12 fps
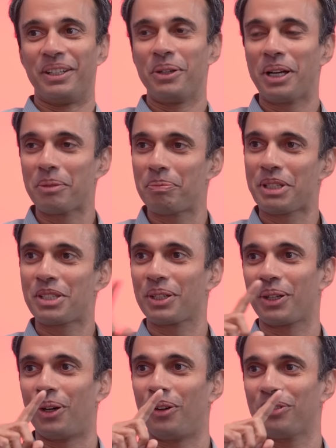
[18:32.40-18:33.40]
you had a
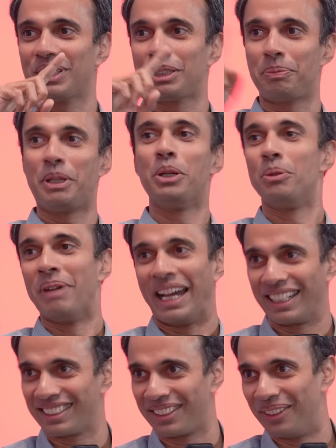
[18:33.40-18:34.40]
picture of the Speedo
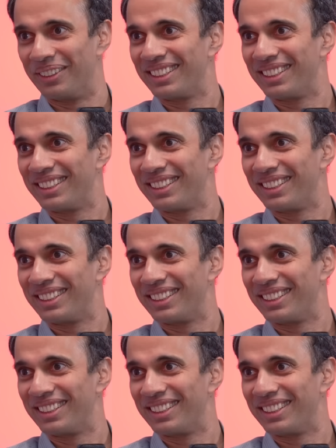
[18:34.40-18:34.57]
maxed out.